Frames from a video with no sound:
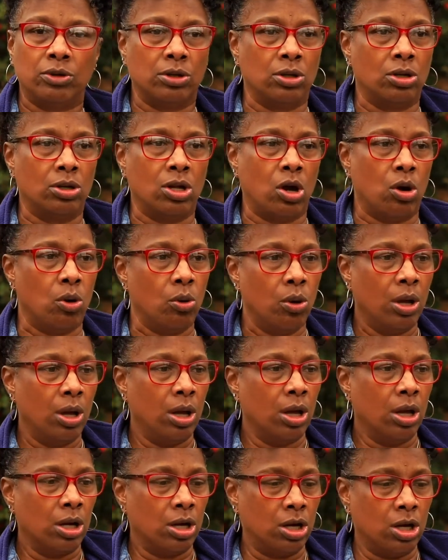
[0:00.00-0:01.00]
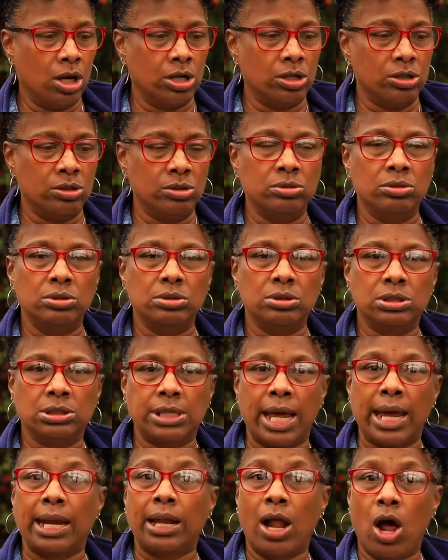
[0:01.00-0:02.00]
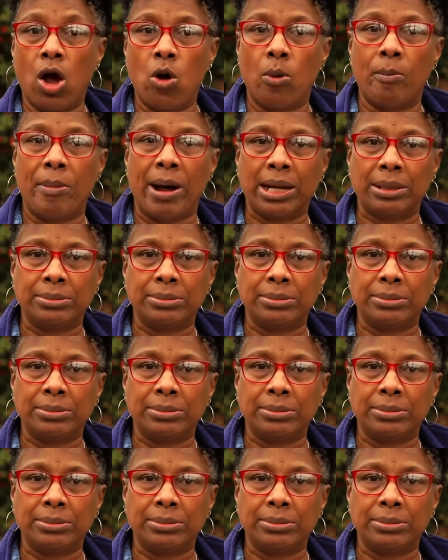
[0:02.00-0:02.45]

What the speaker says: you know, couldn't stay at home by